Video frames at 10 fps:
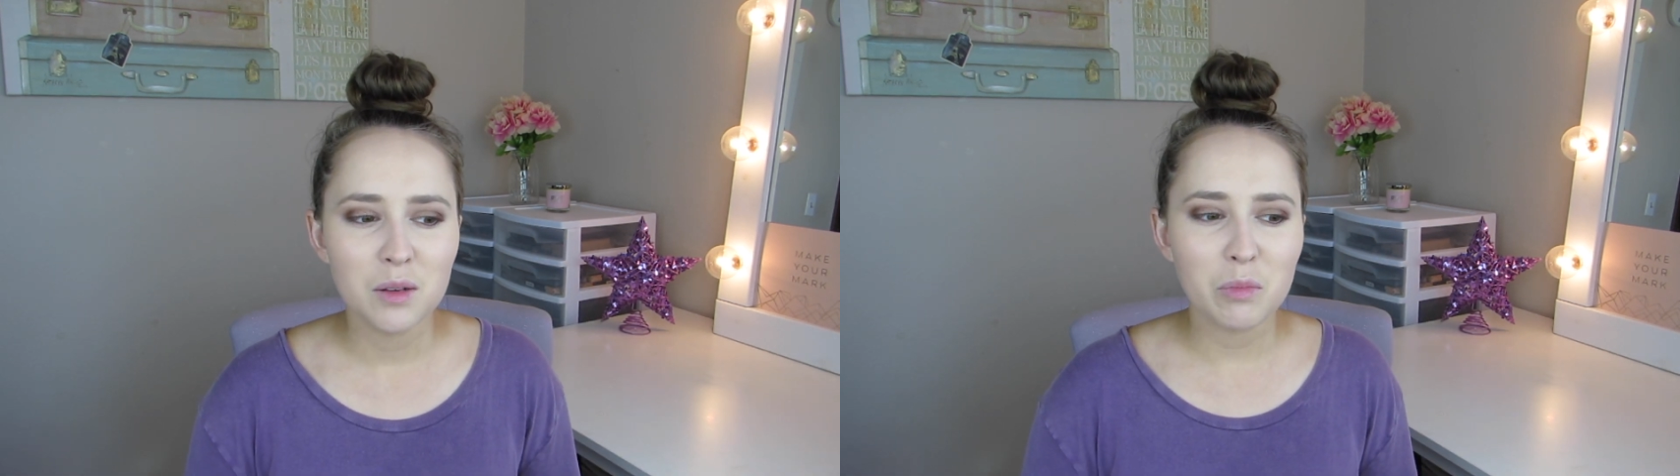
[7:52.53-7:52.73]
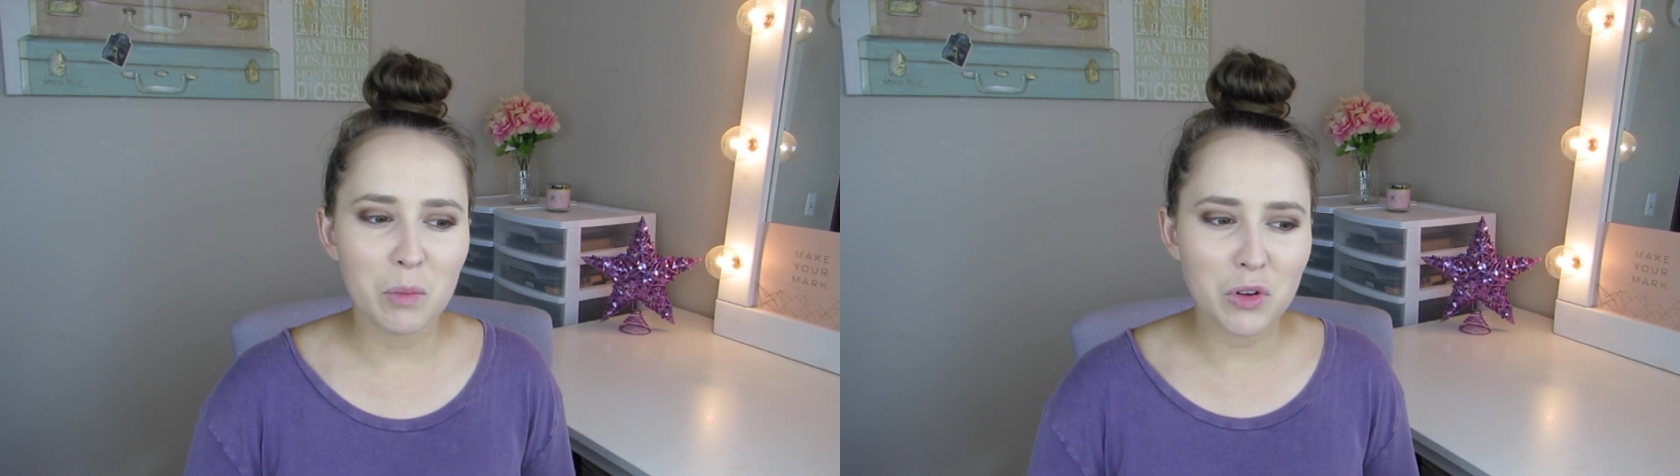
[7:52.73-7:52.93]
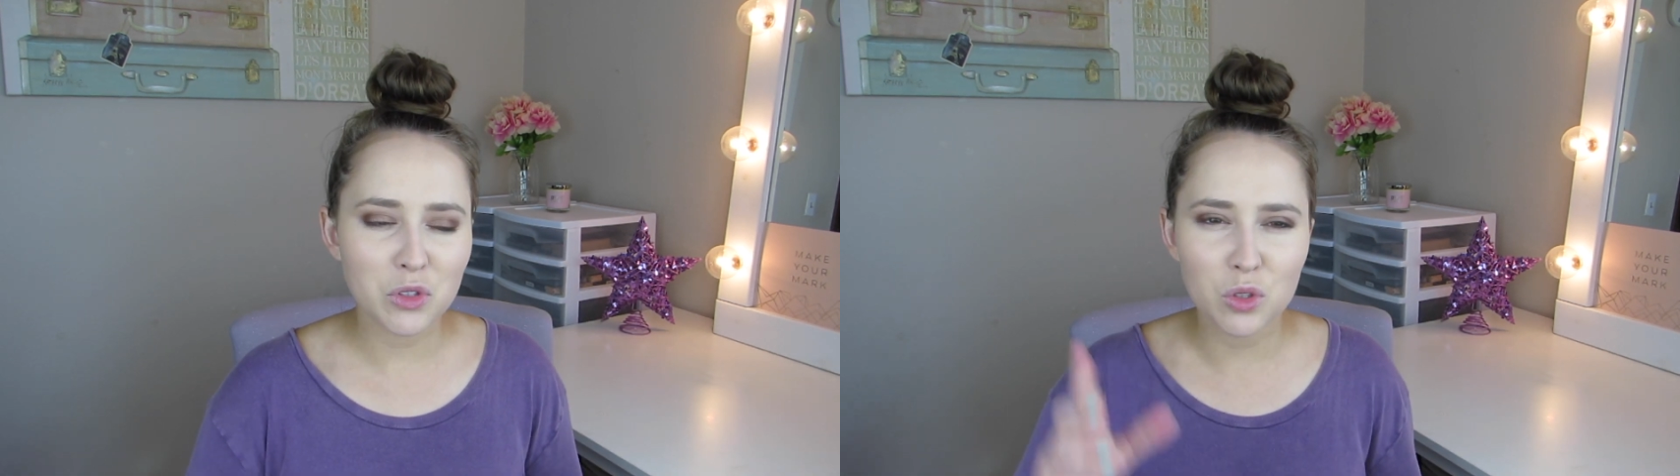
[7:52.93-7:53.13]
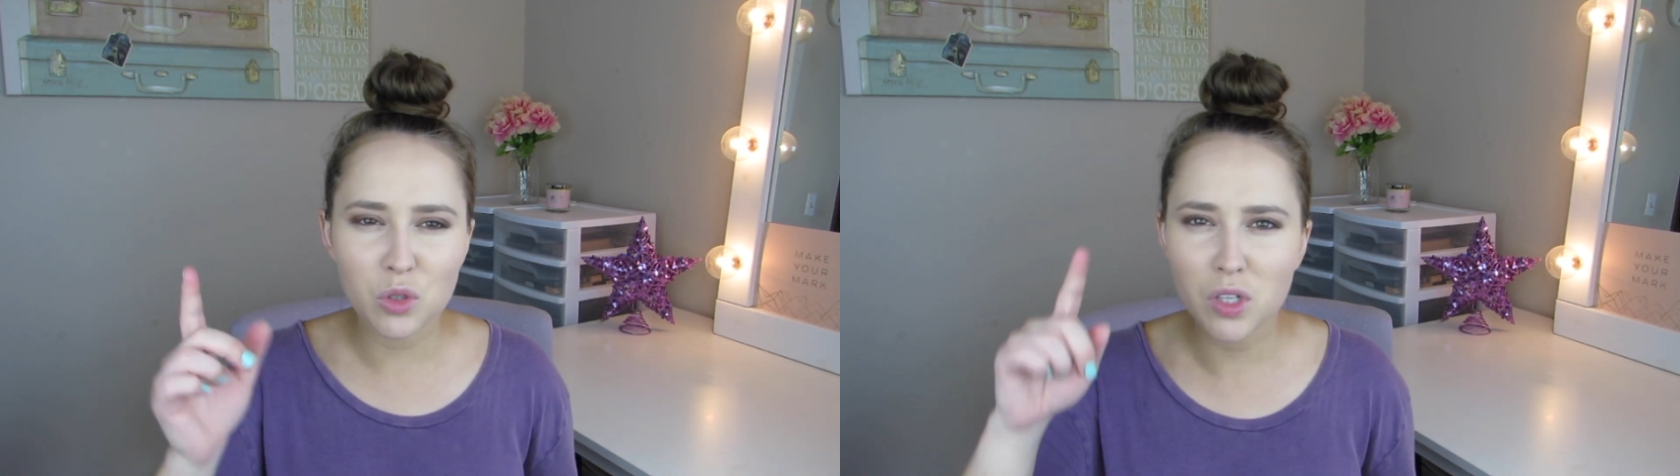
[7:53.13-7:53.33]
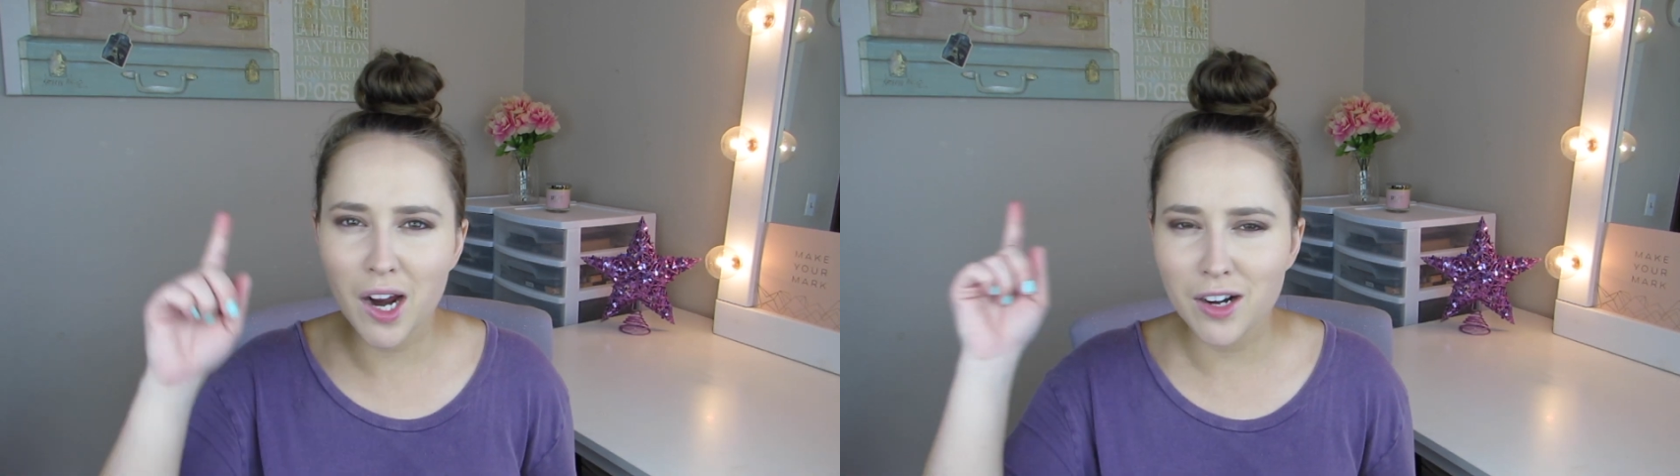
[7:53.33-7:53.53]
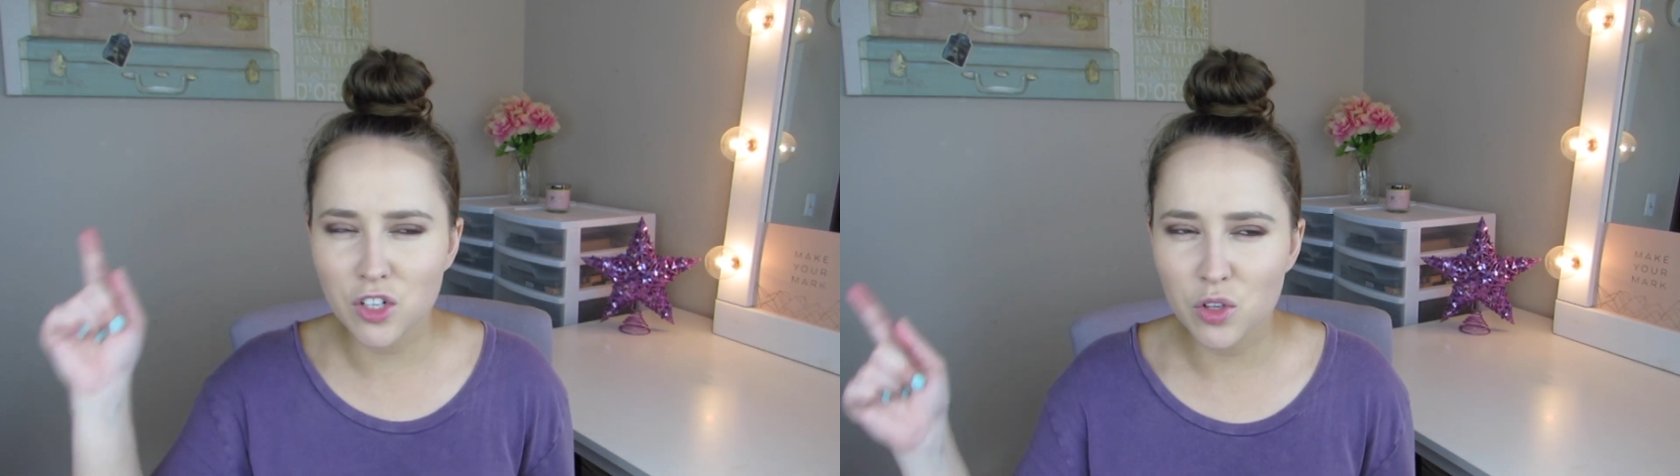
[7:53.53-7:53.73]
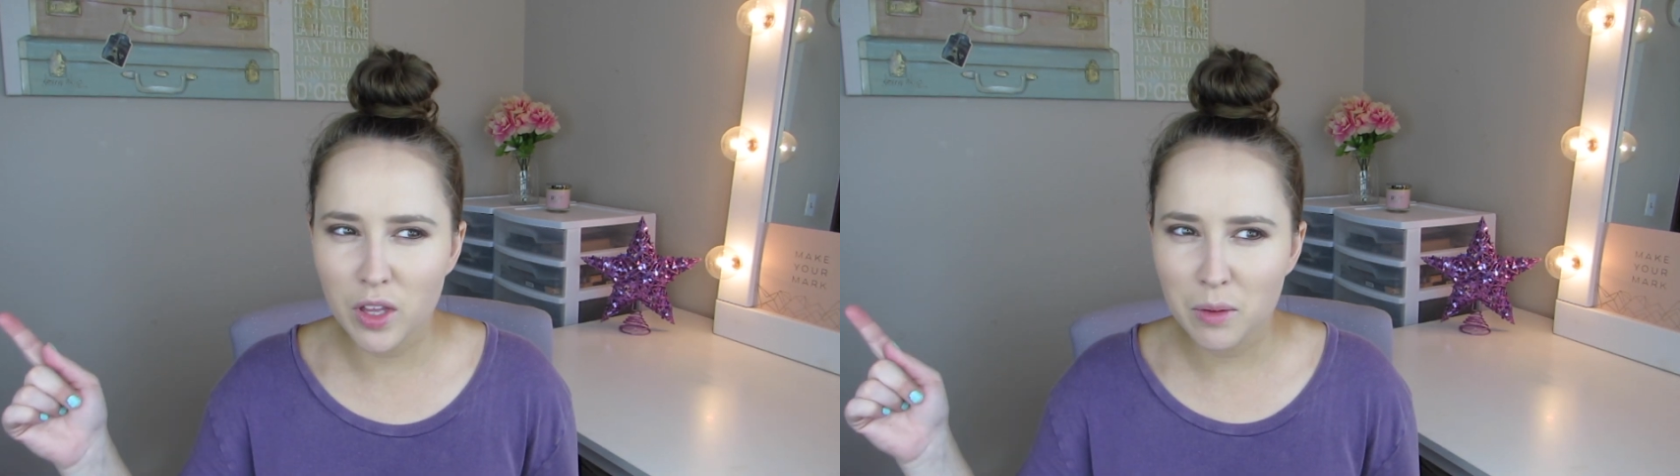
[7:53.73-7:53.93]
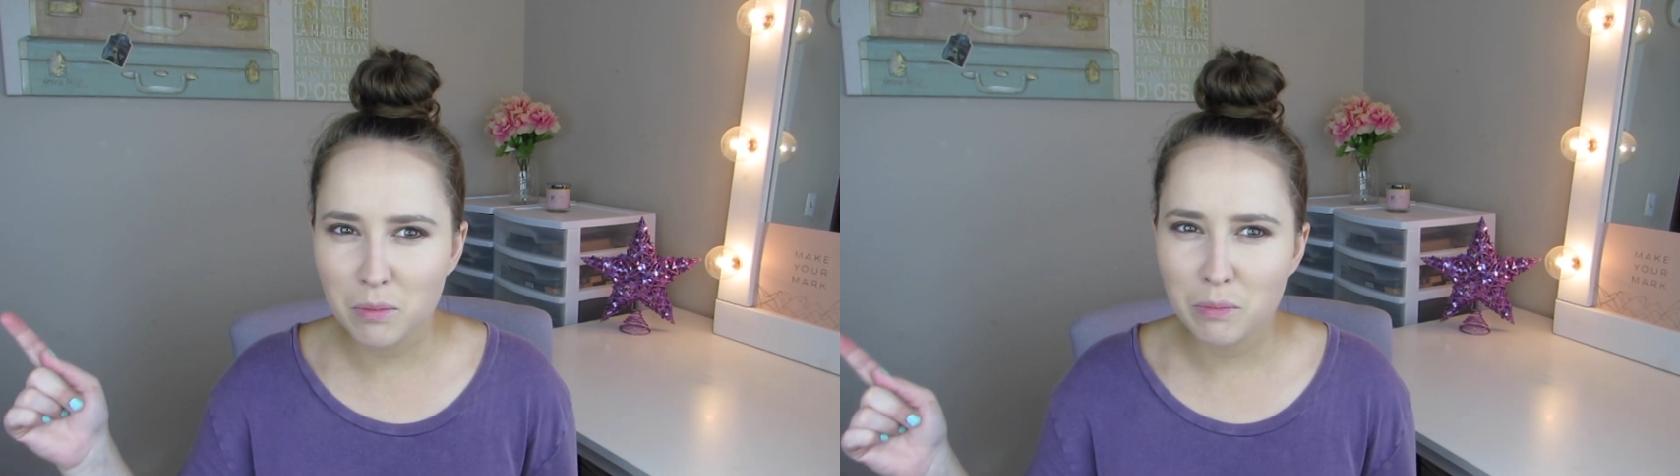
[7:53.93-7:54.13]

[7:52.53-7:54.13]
but I'm also too tired to do them,